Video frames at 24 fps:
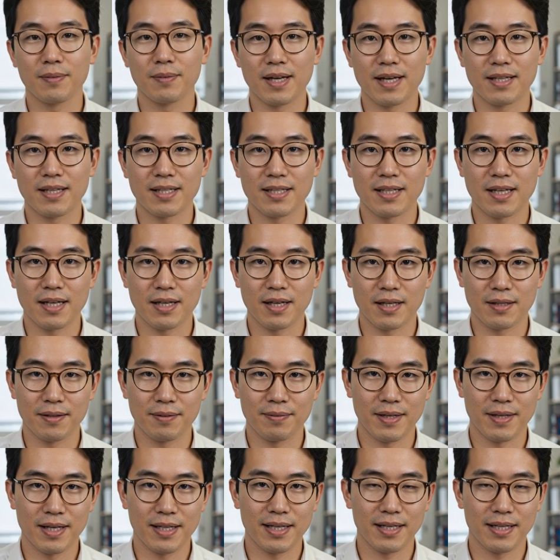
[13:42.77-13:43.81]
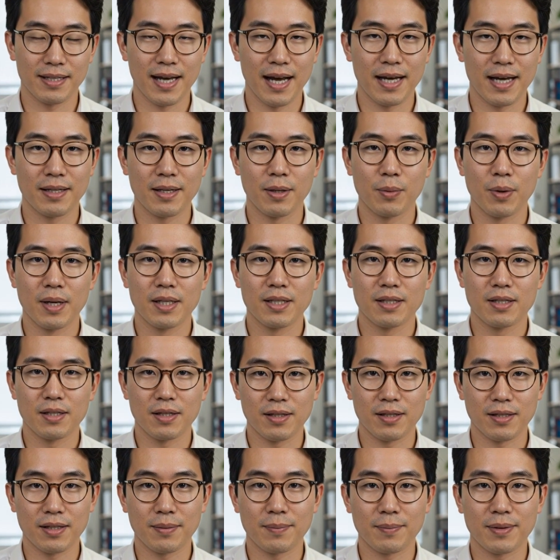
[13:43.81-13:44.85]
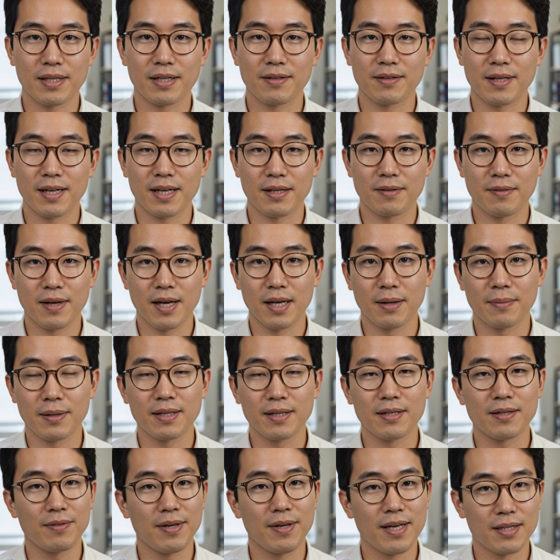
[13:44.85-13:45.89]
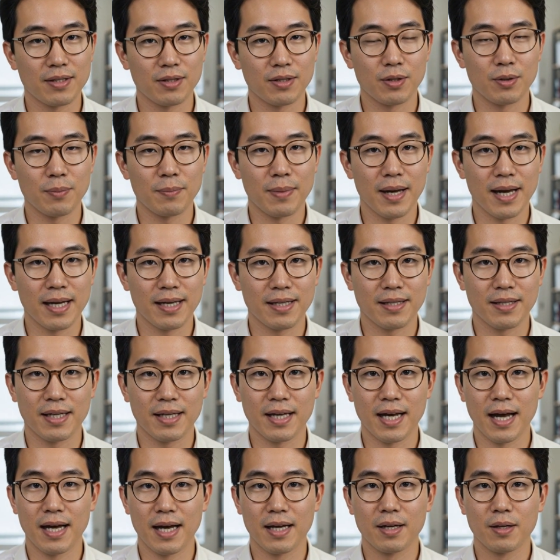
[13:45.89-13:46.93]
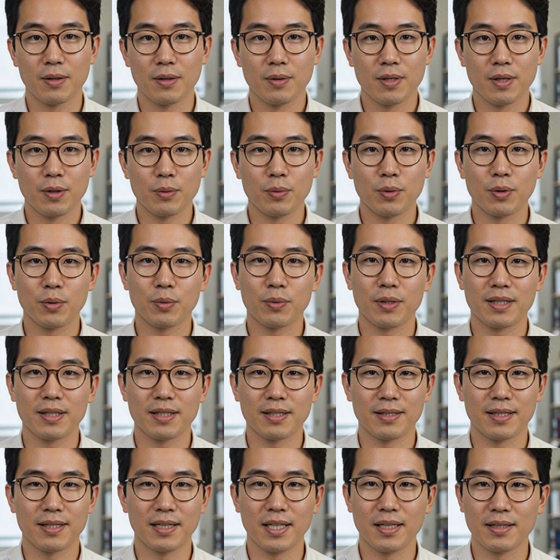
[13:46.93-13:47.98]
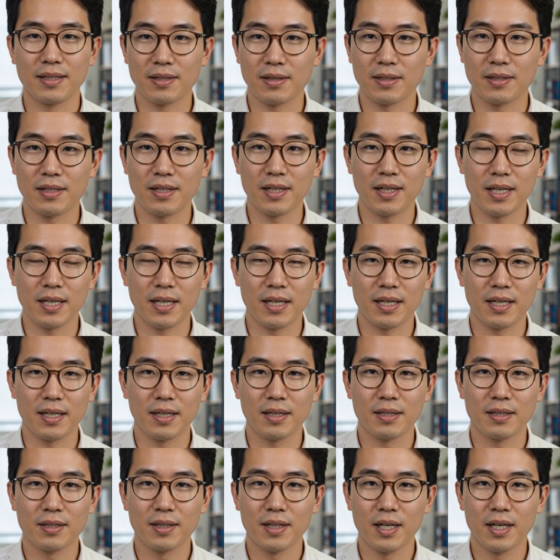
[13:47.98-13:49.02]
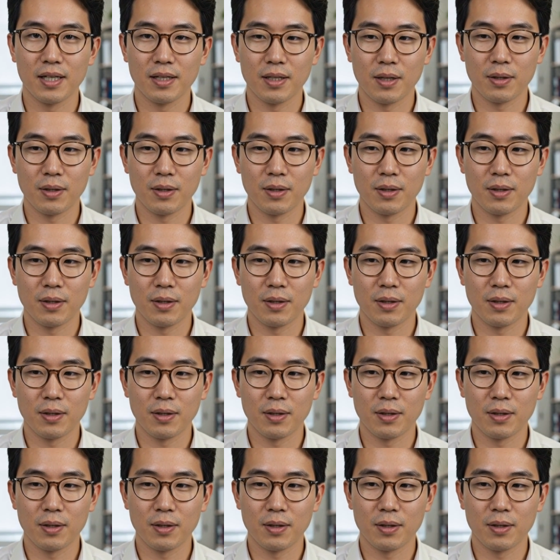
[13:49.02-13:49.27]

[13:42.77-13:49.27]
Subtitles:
That distinction is exactly why certain specific environments face dramatically higher real-world risk than others. Shared